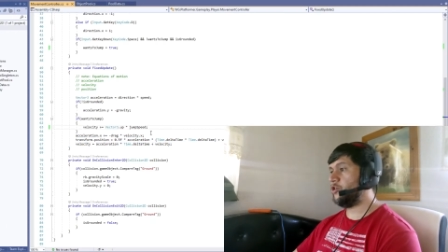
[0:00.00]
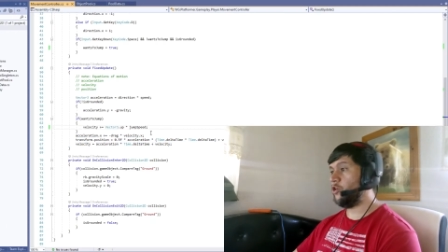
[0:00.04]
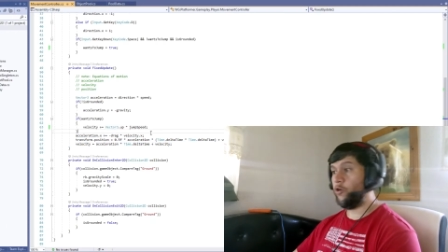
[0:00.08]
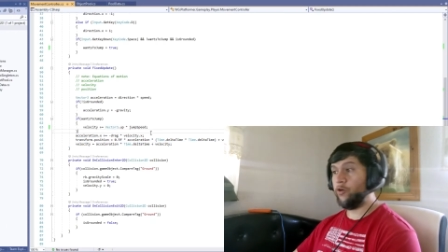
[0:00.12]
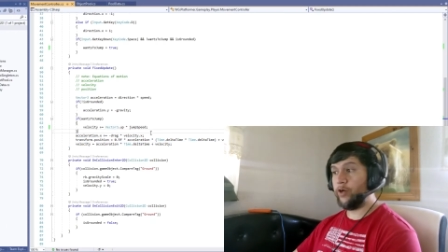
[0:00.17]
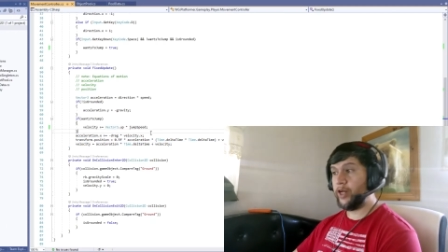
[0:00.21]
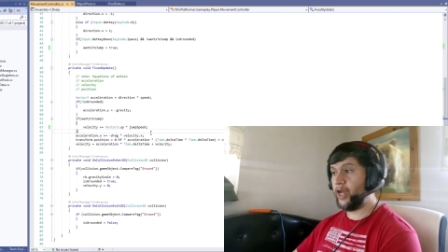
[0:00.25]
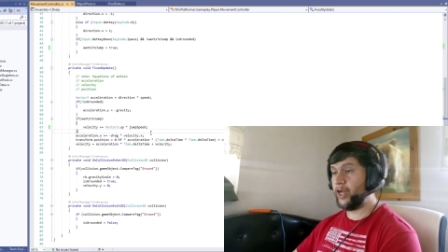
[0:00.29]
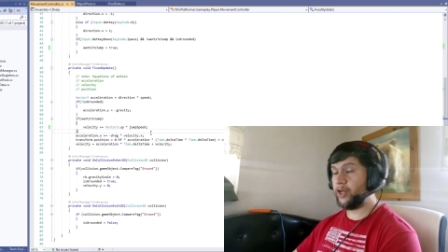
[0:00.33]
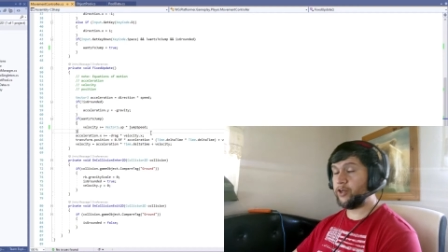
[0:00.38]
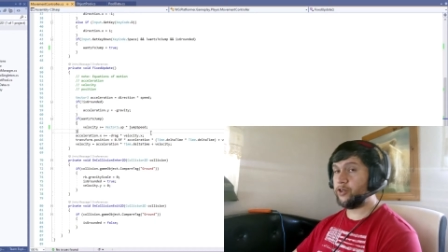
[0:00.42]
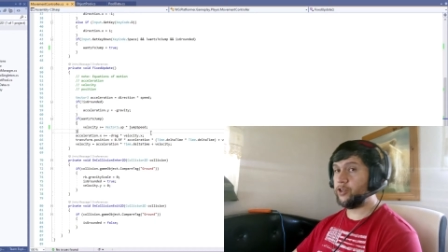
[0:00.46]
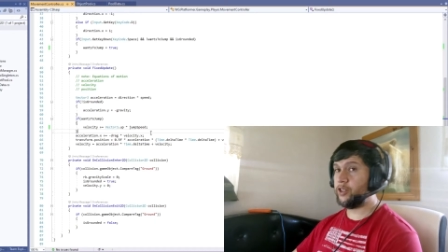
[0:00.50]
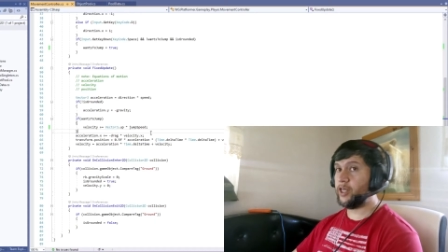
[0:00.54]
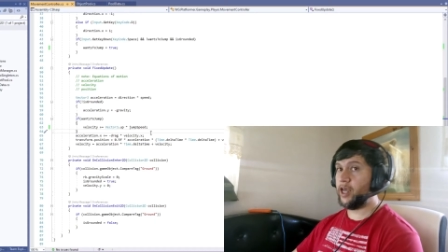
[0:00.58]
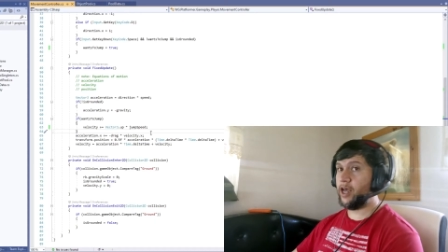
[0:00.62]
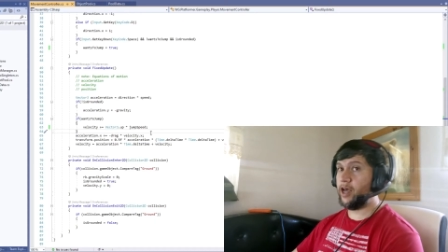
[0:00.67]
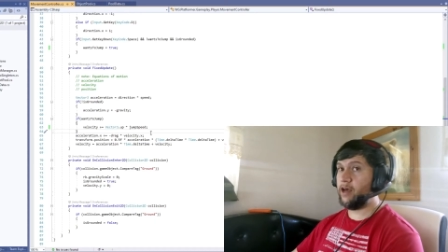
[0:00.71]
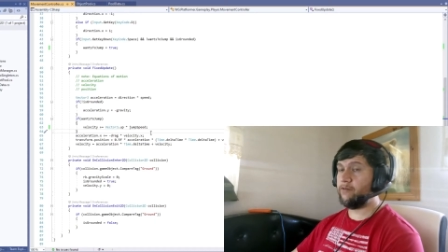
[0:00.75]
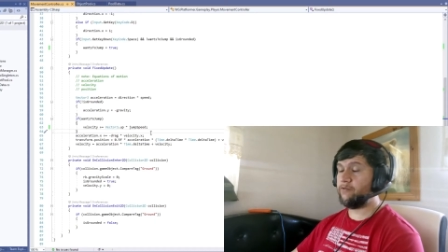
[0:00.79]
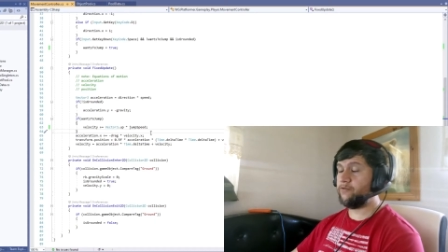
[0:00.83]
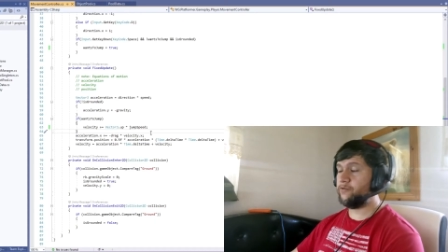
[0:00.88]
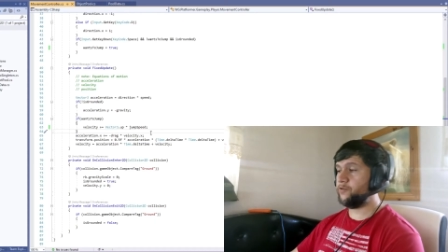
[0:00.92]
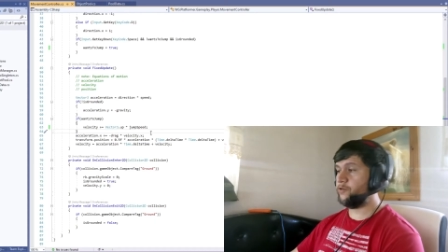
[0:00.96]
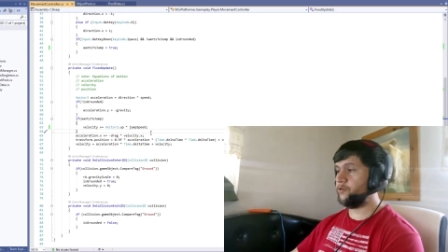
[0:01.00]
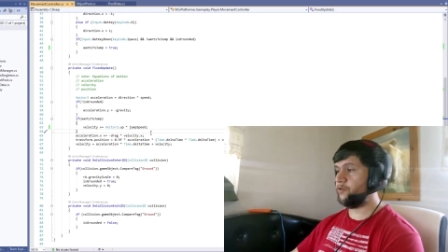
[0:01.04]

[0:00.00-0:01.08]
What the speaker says: don't actually have